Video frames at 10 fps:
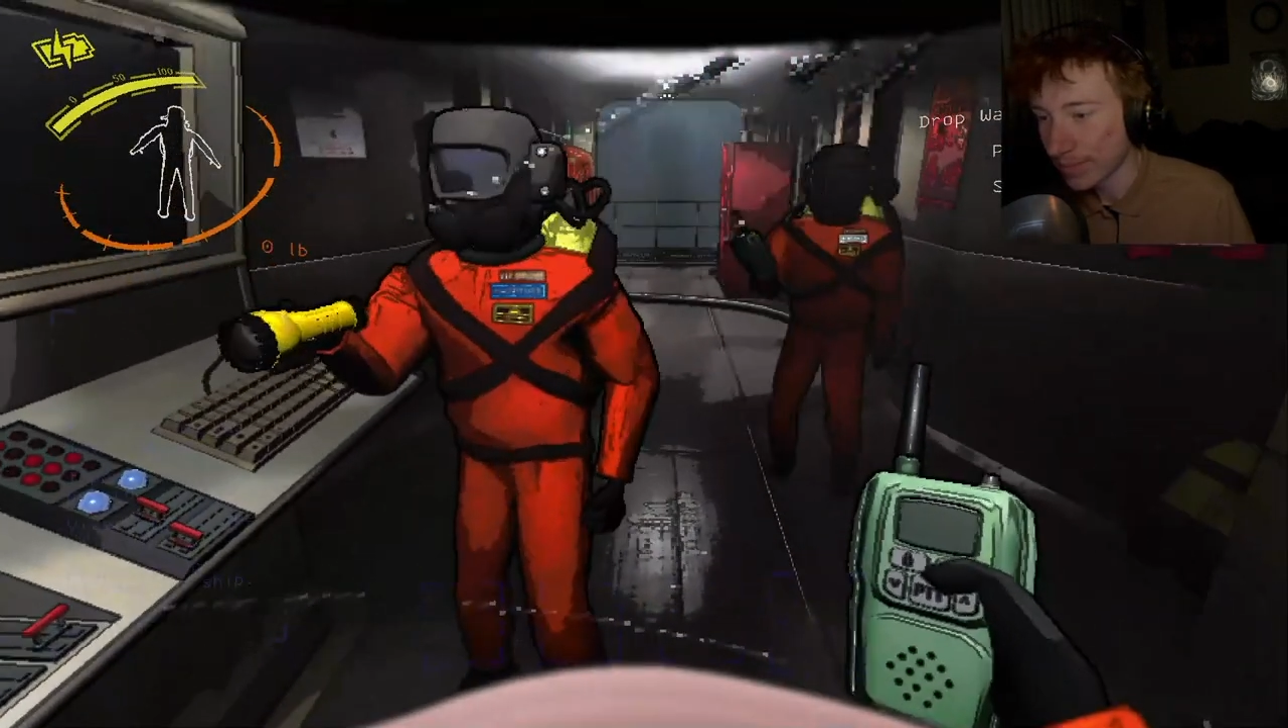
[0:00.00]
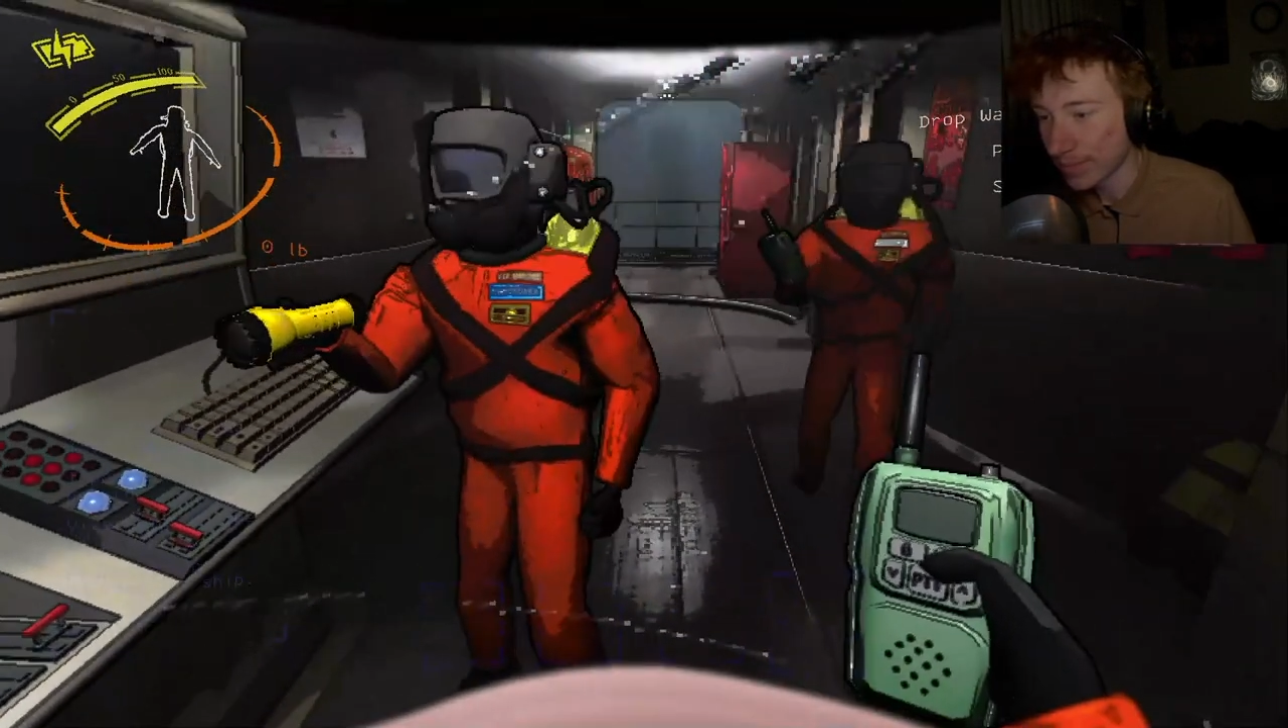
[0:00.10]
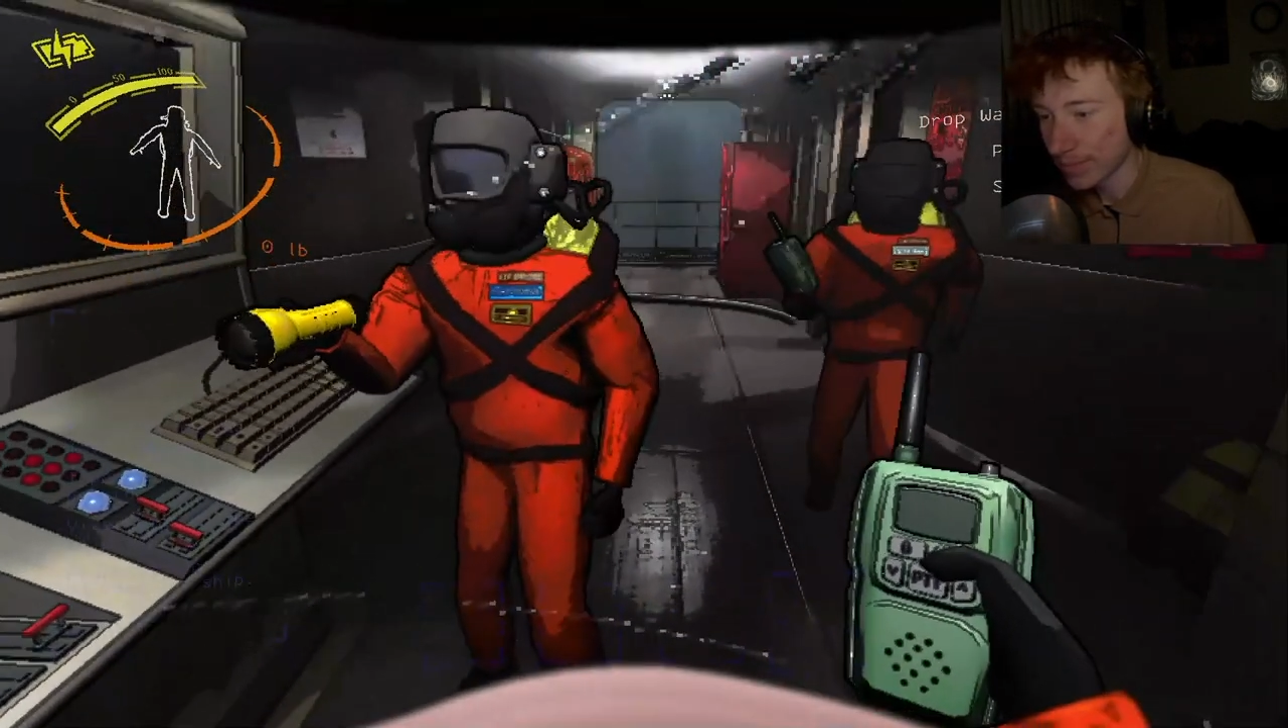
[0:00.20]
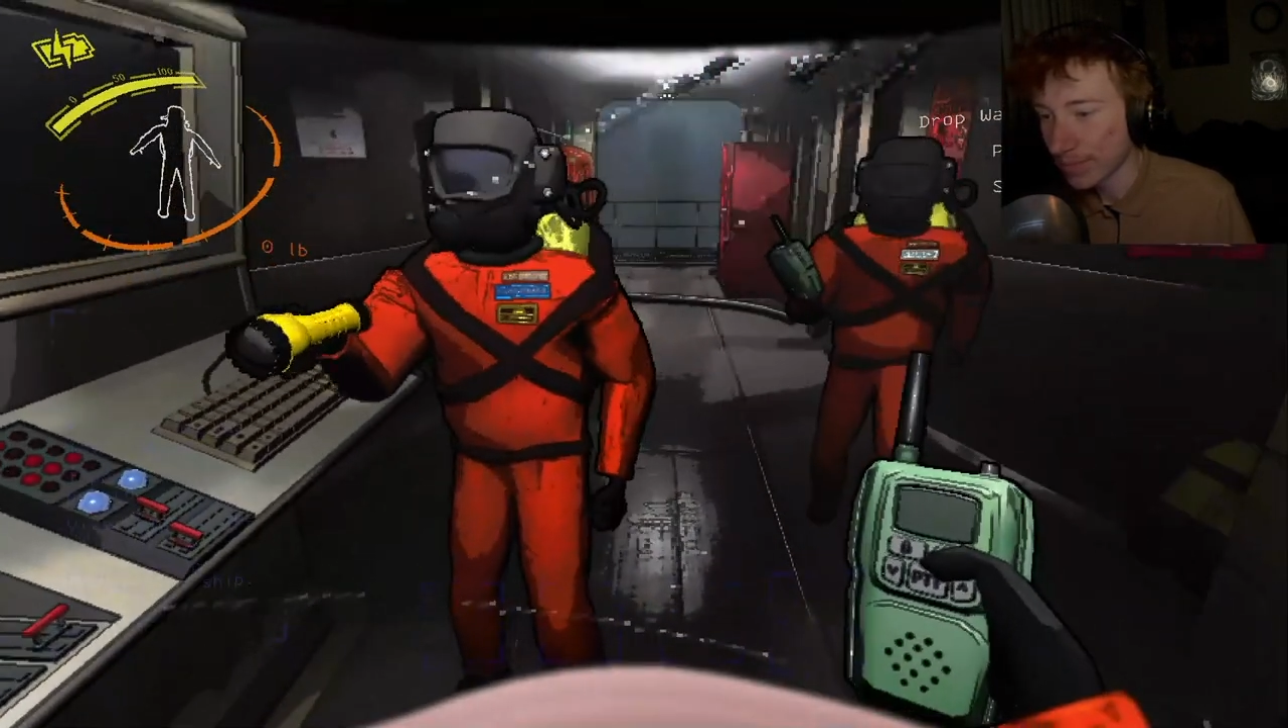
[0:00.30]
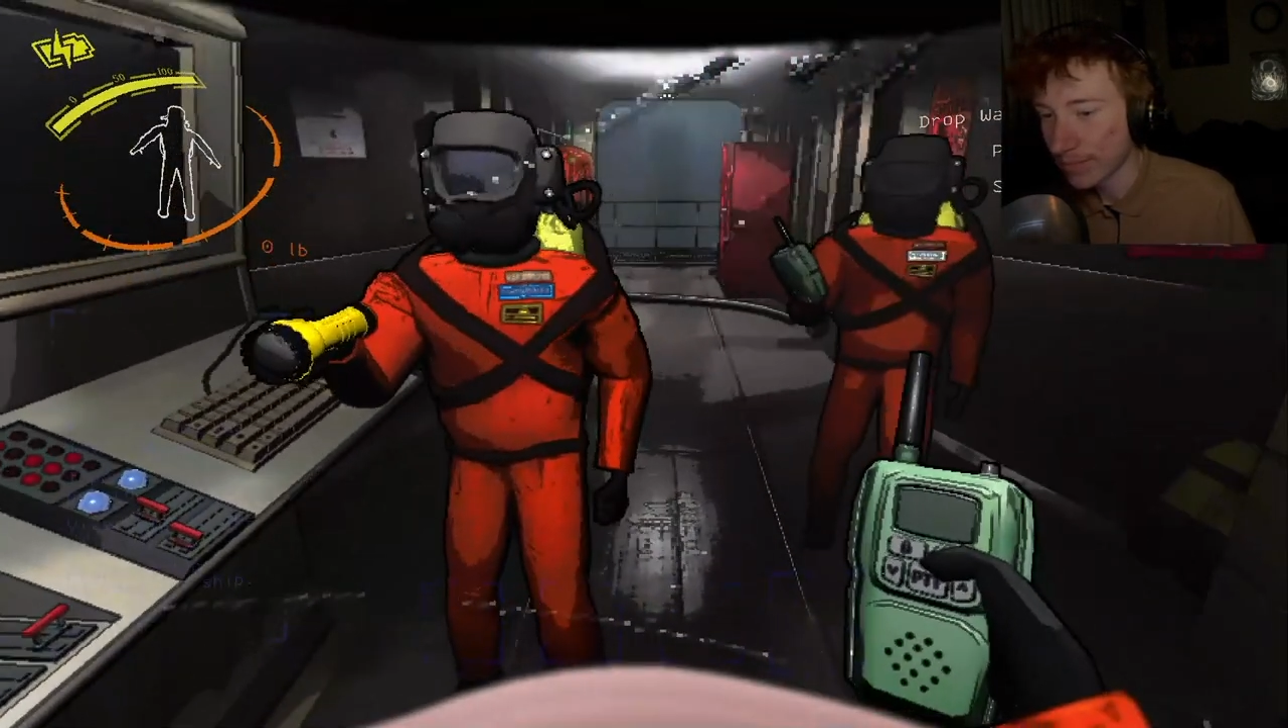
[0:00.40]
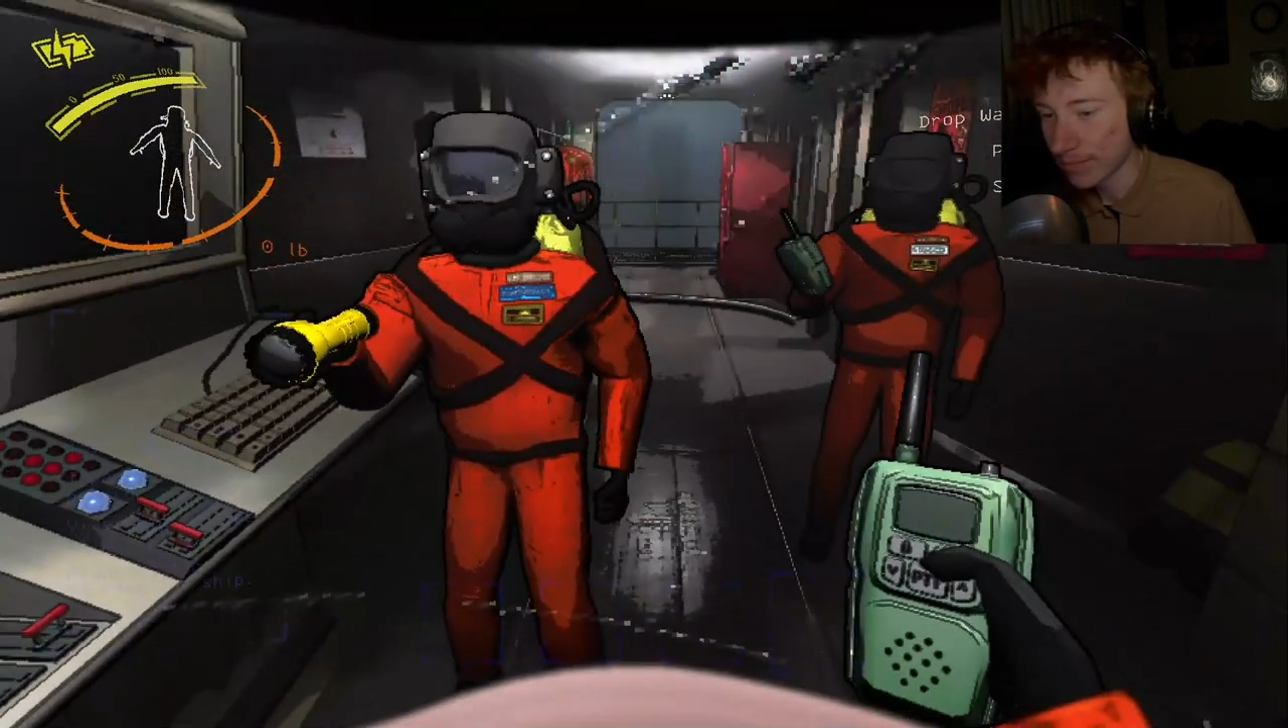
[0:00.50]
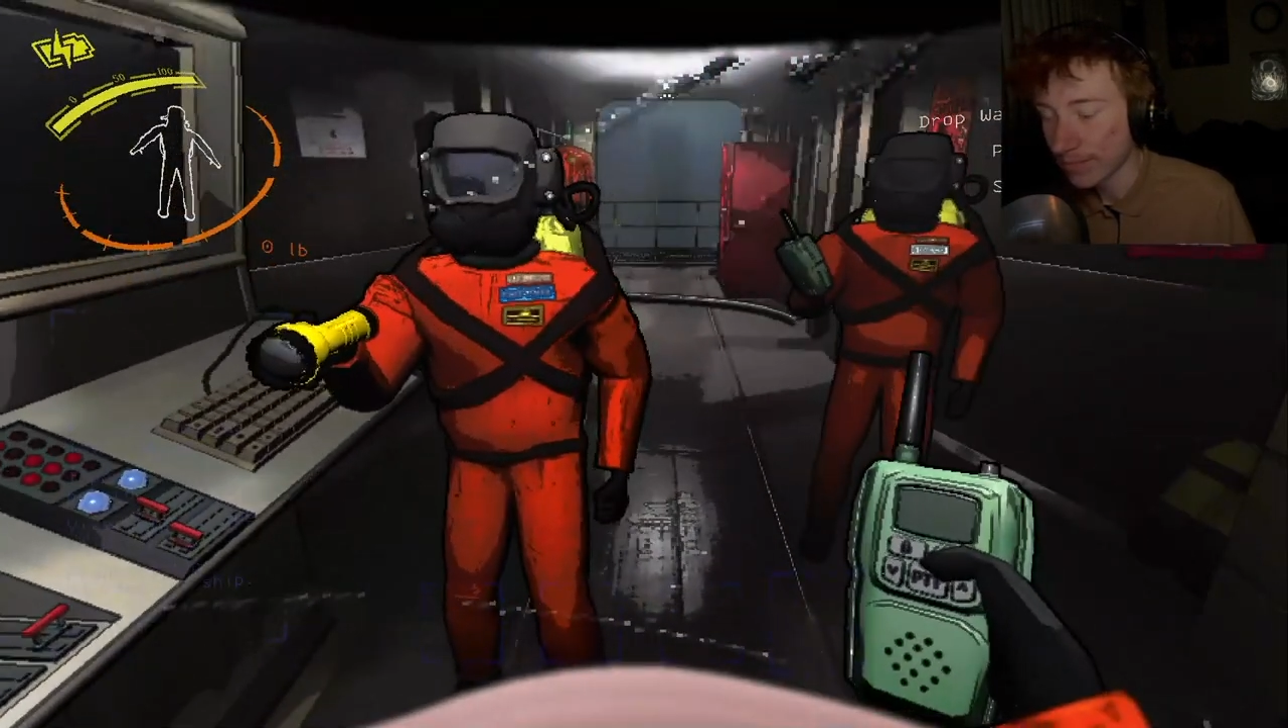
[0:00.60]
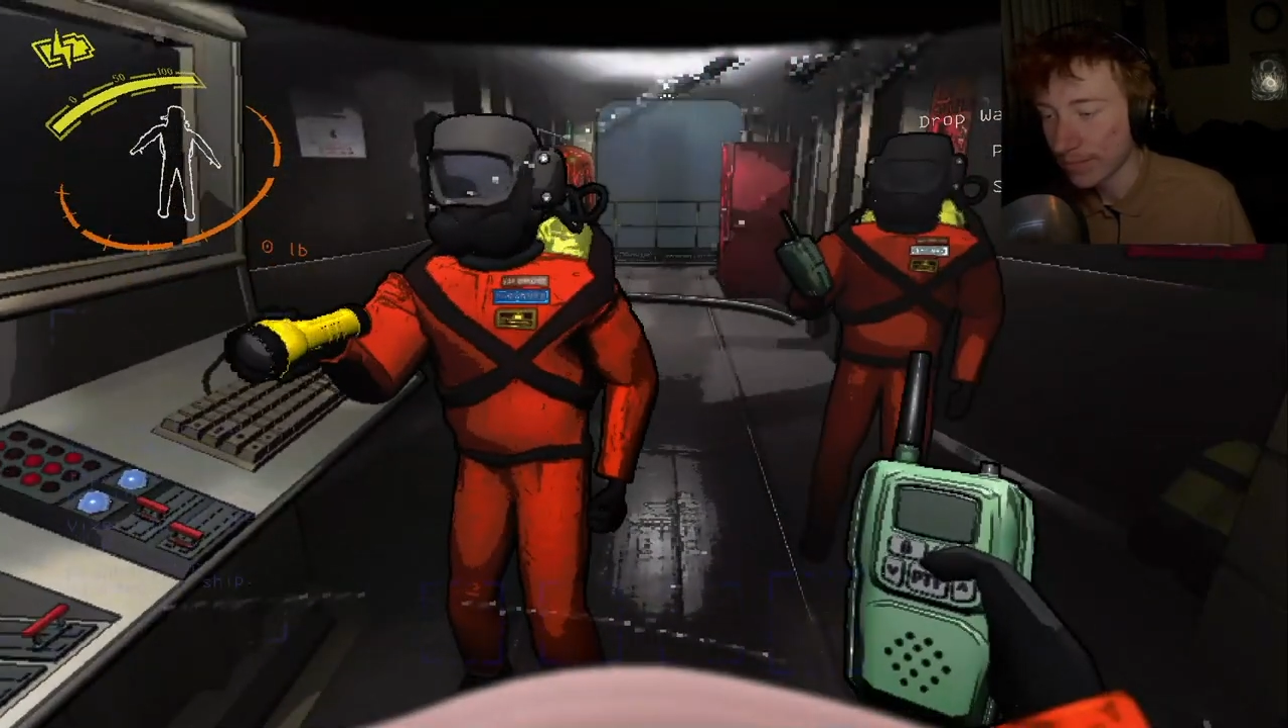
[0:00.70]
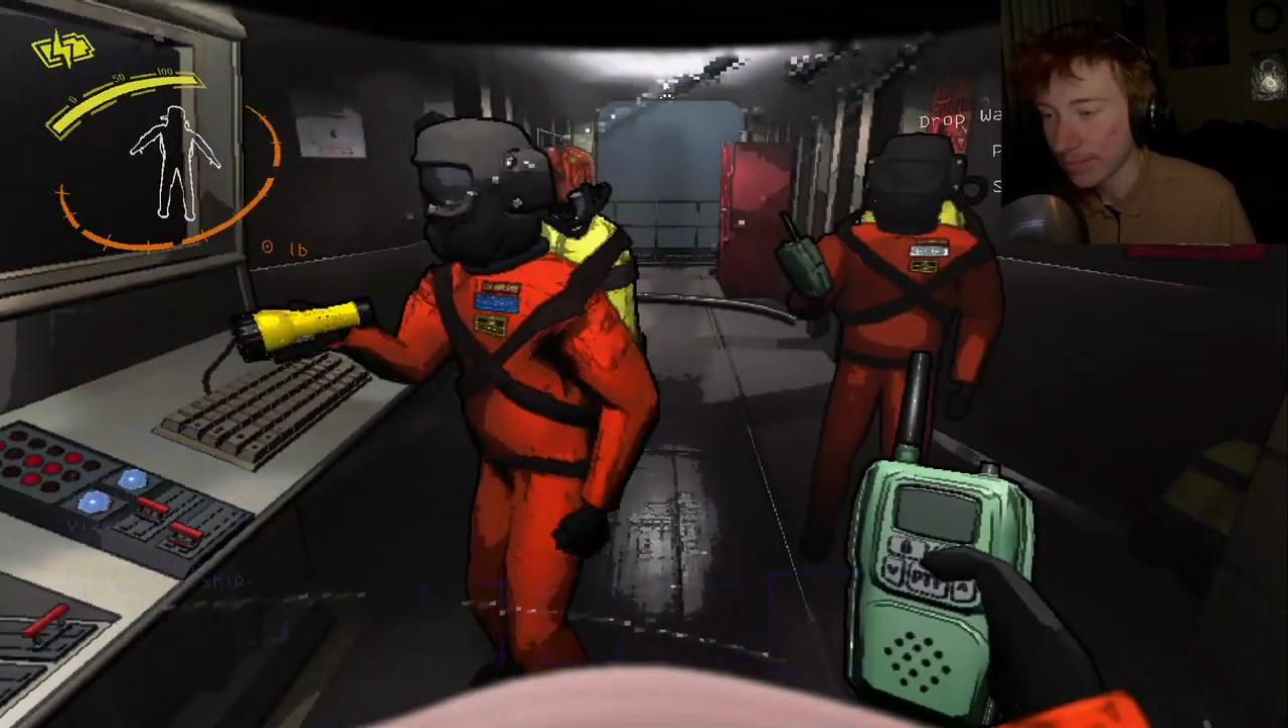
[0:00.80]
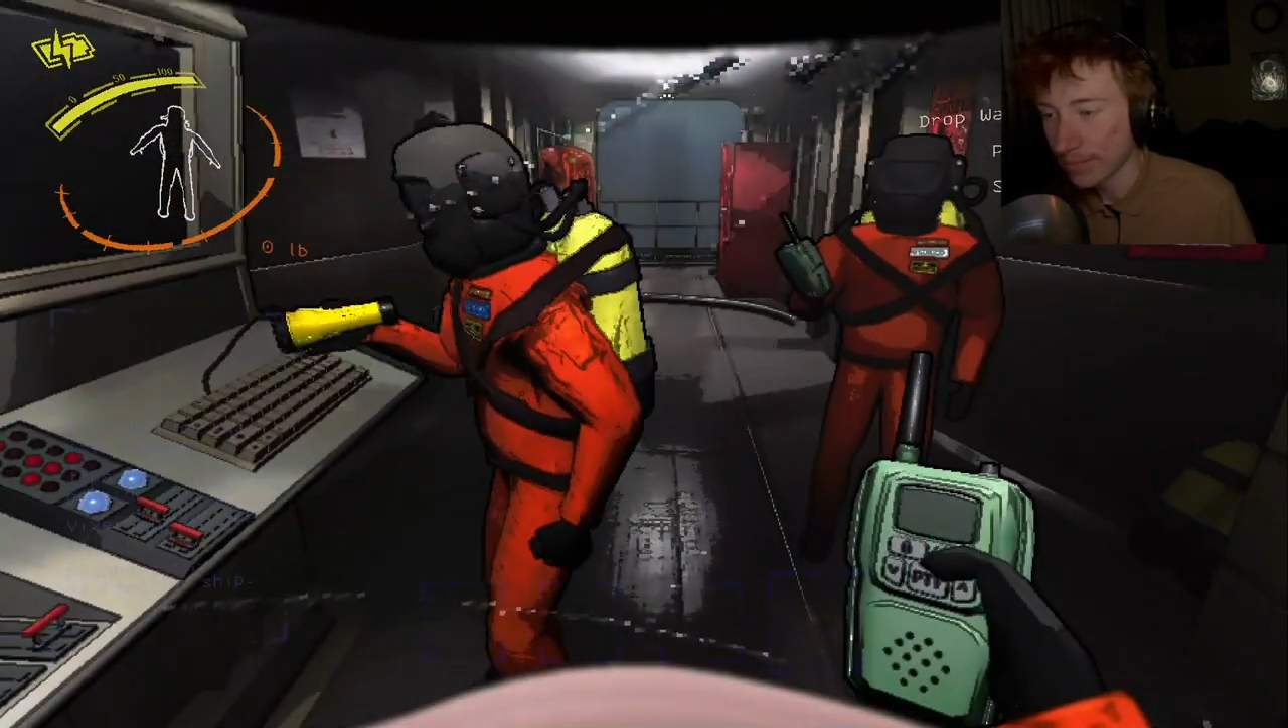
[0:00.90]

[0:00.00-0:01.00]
items here